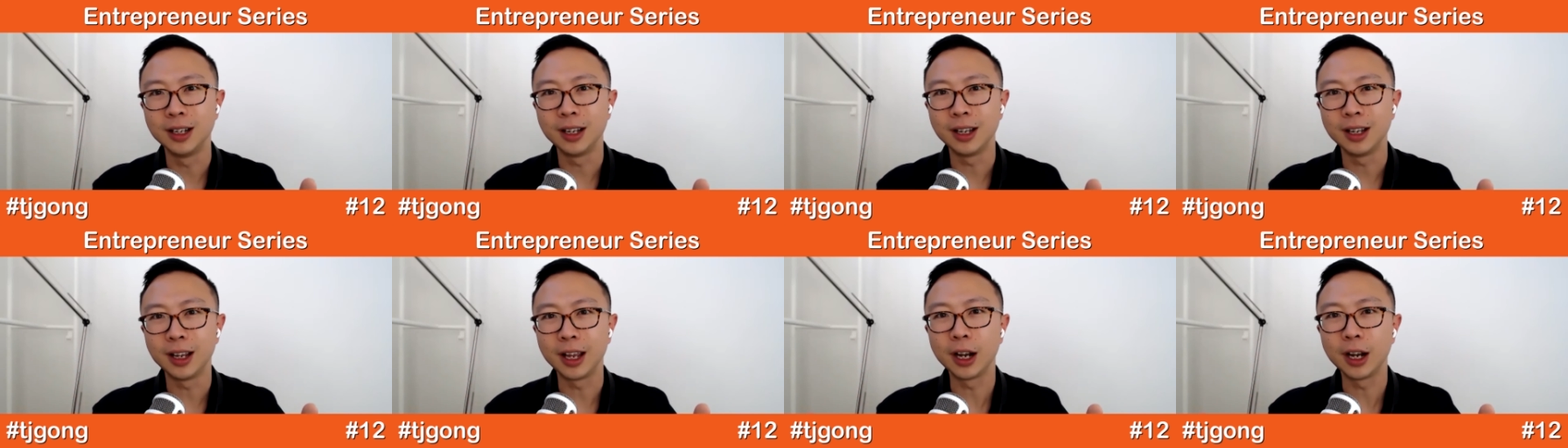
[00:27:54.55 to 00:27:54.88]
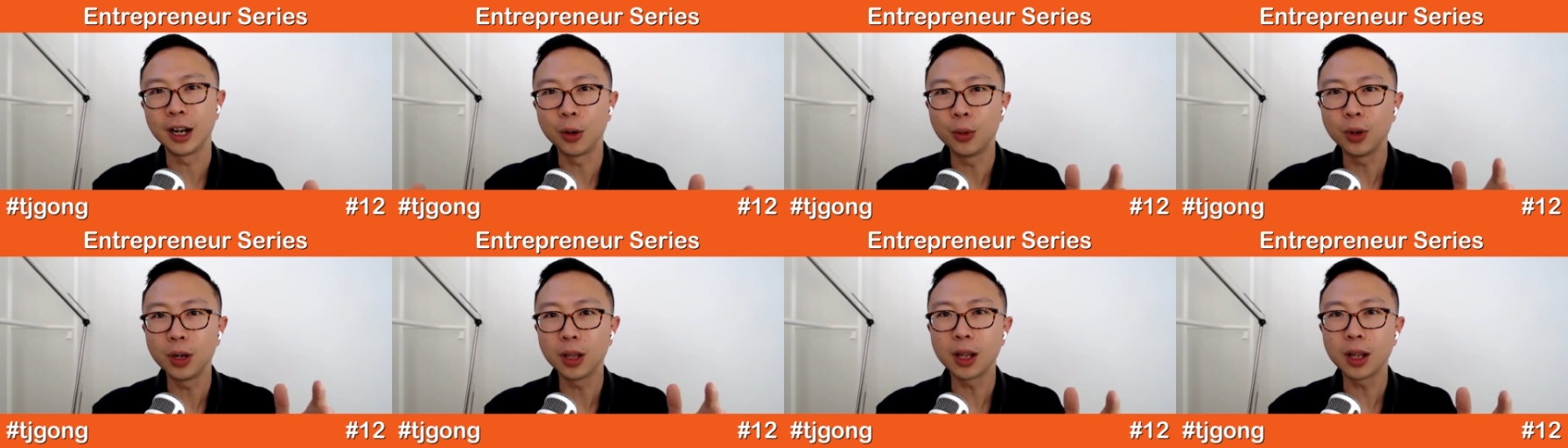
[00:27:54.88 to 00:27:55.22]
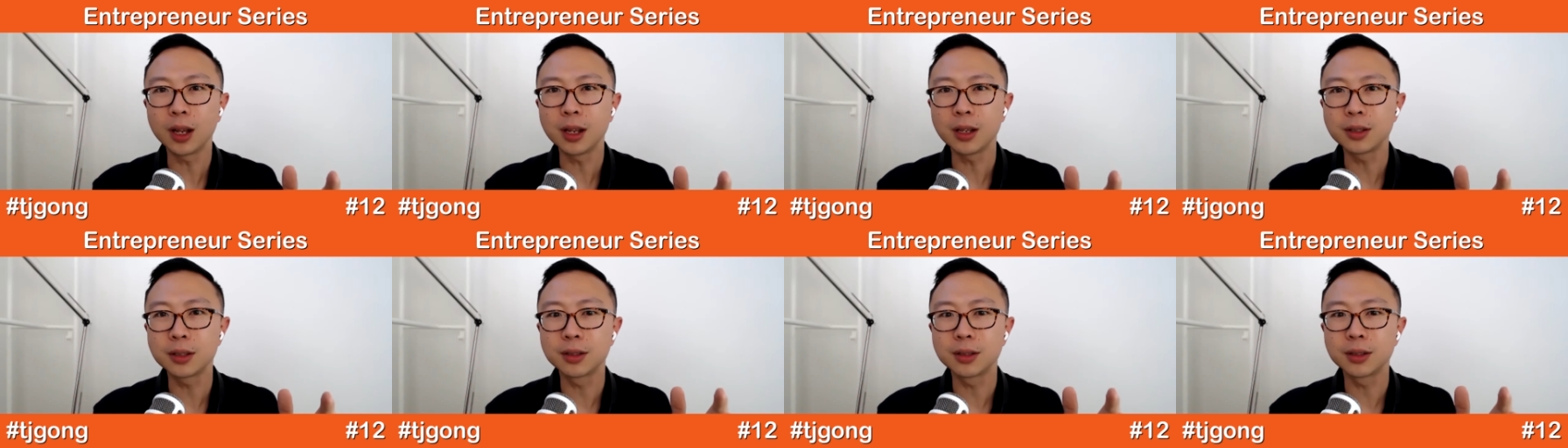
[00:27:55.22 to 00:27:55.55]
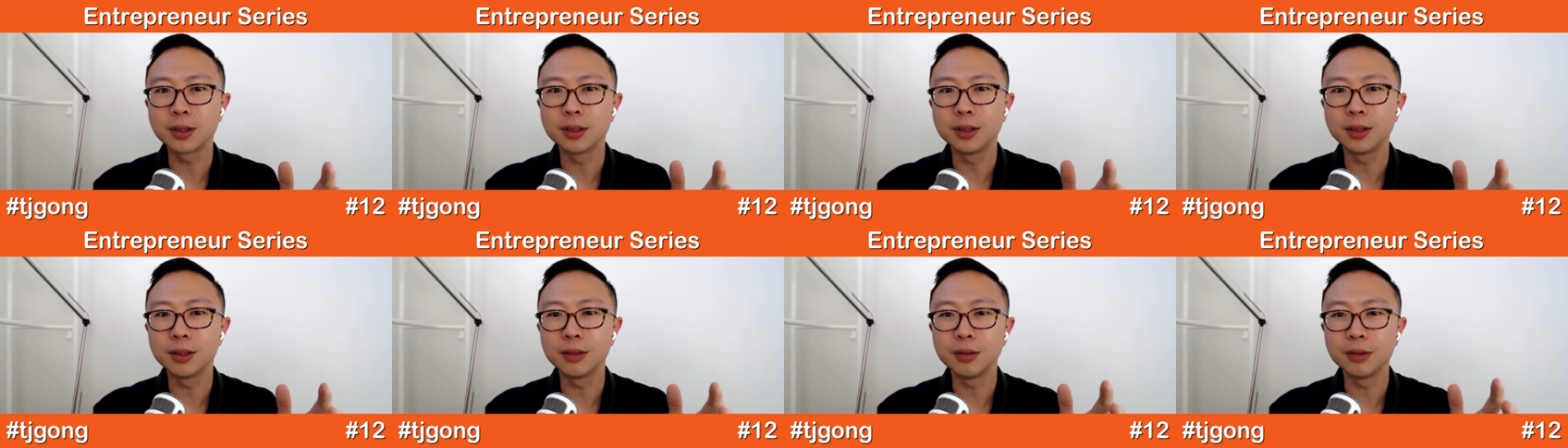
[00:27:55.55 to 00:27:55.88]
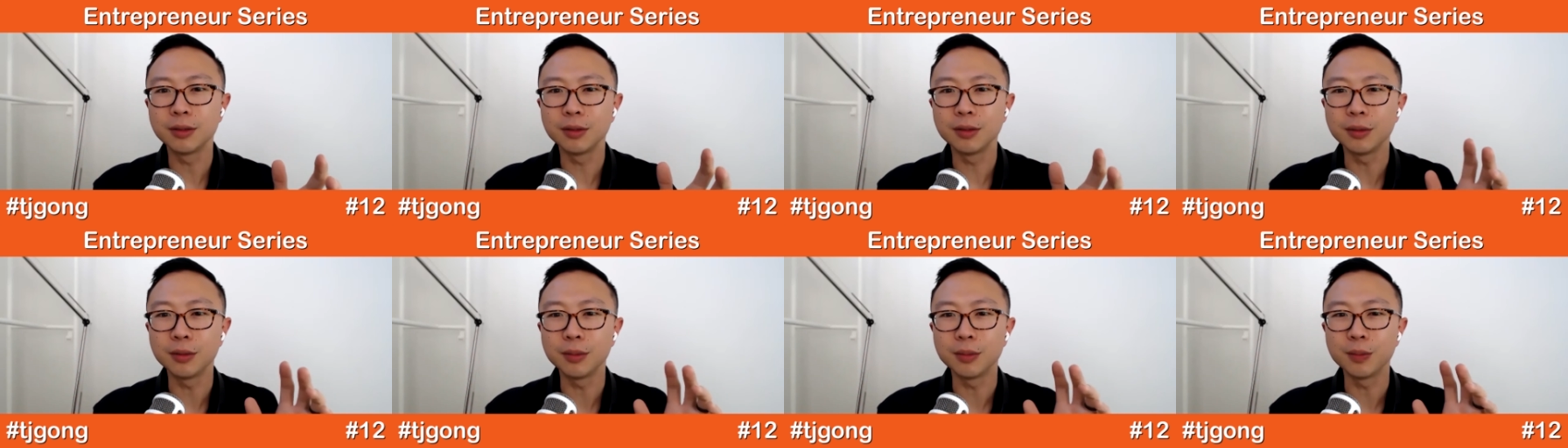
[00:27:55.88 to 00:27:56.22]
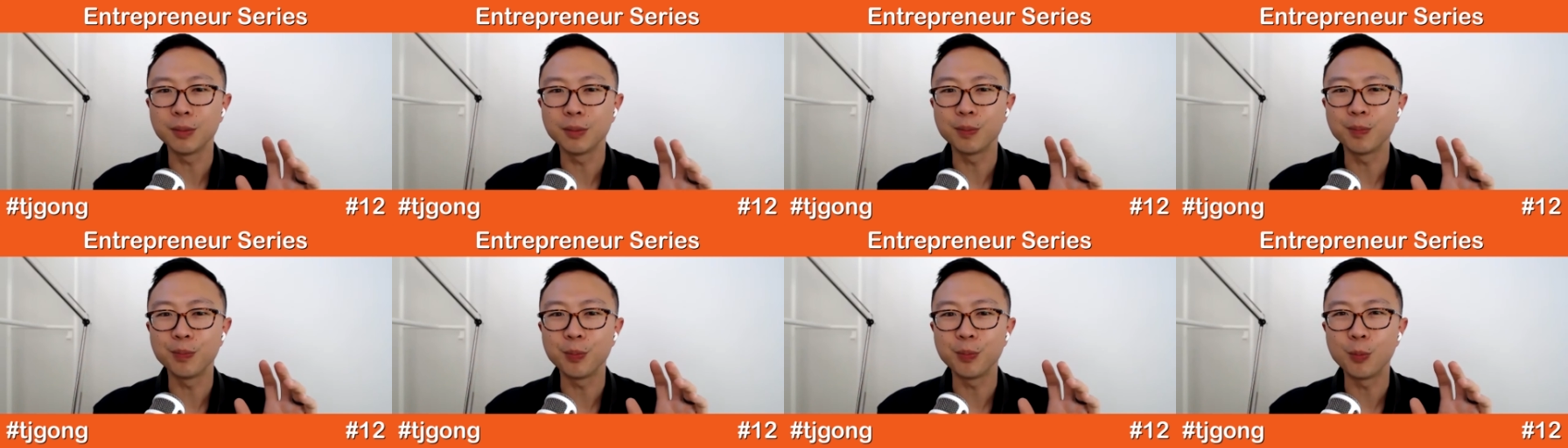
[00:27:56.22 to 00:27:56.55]
And I realized
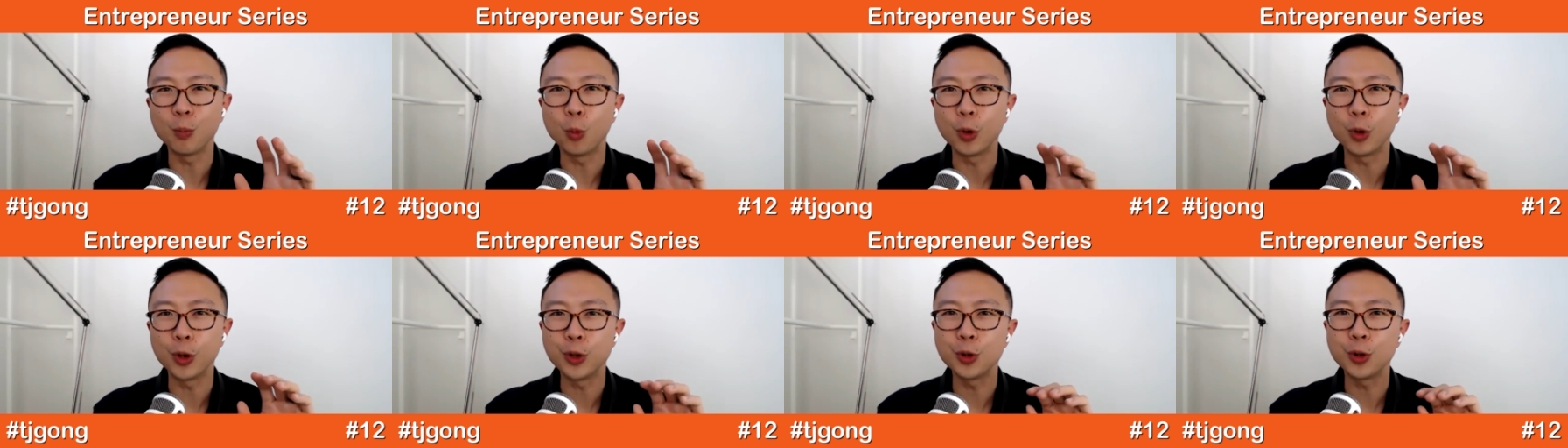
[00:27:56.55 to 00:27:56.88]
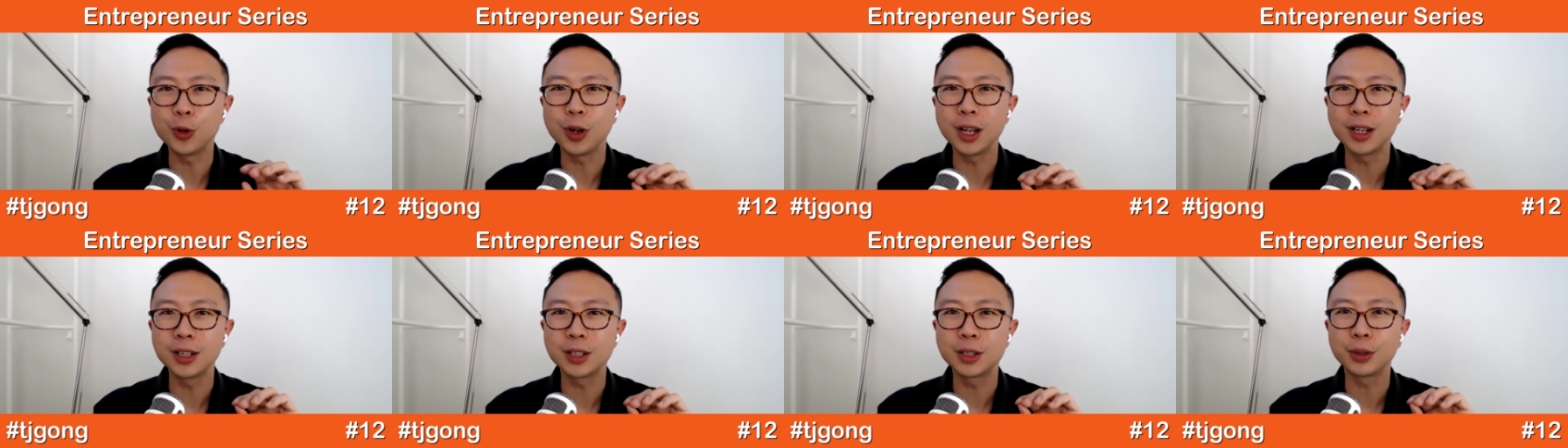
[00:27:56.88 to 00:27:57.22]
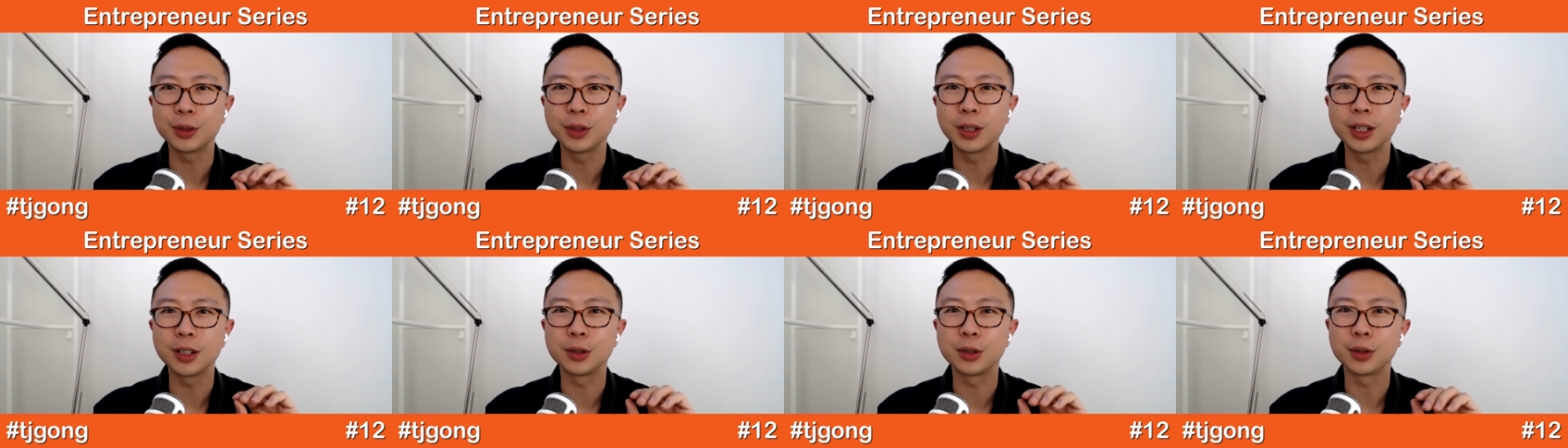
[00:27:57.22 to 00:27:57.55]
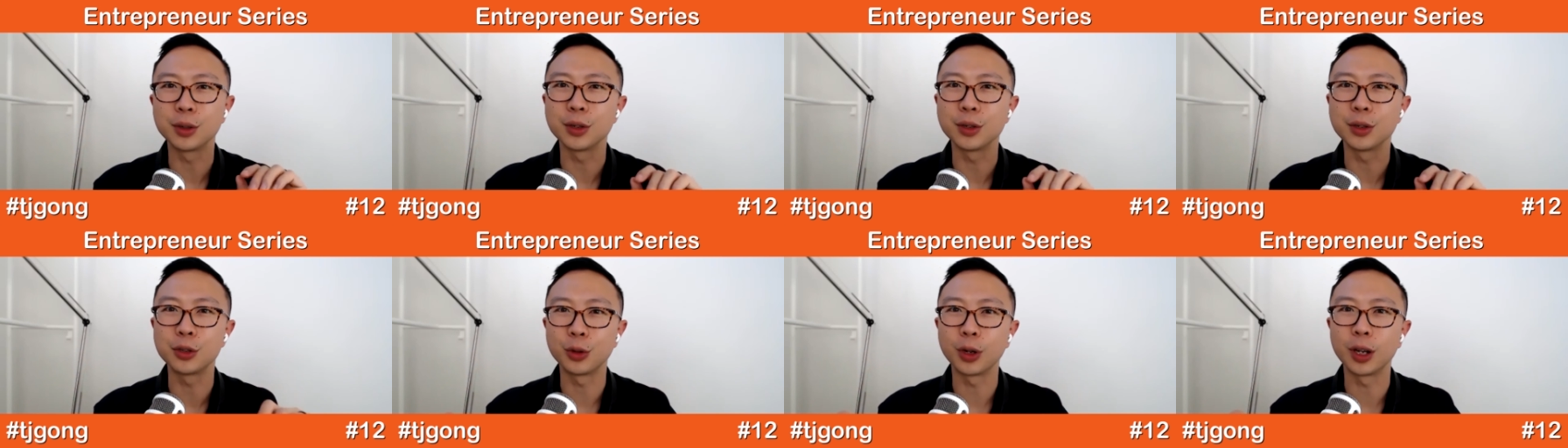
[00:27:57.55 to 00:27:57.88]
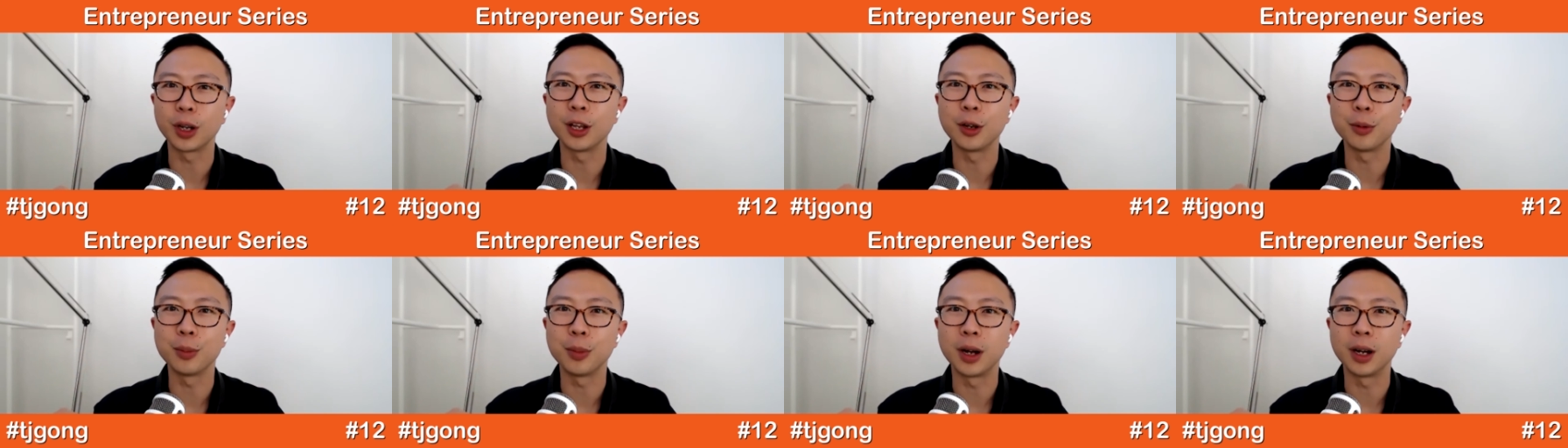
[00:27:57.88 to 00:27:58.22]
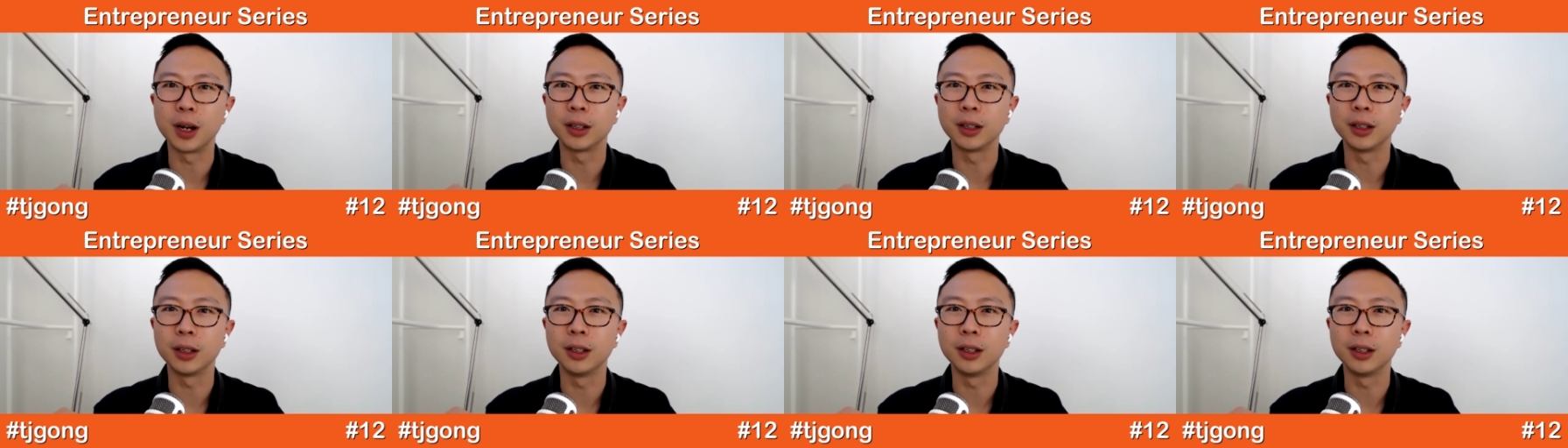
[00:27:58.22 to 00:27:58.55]
when you're entering into the Australian
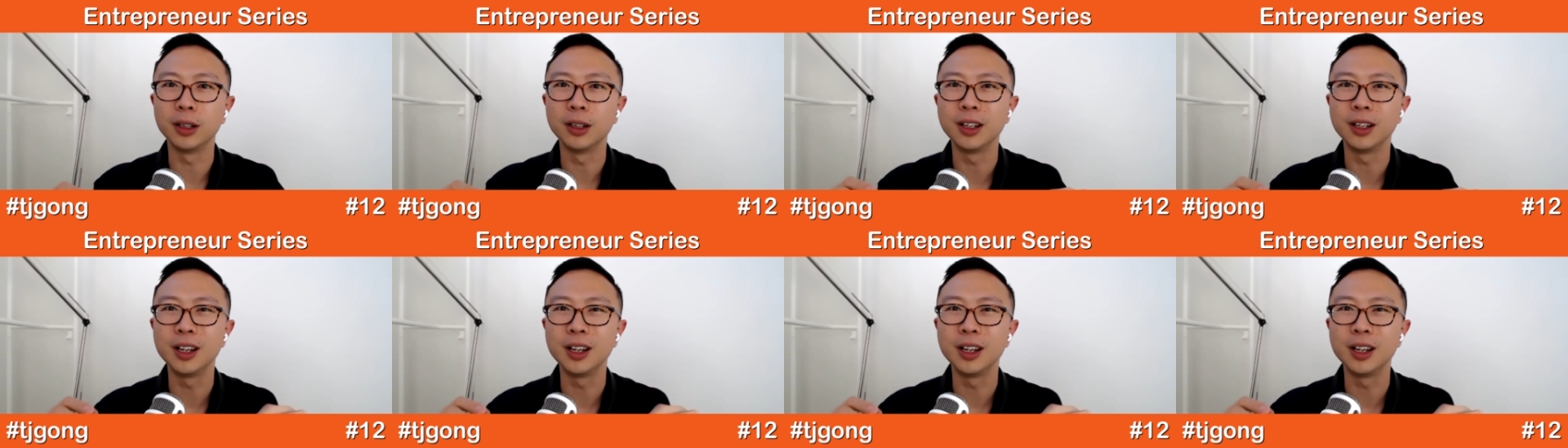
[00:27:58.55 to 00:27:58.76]
market,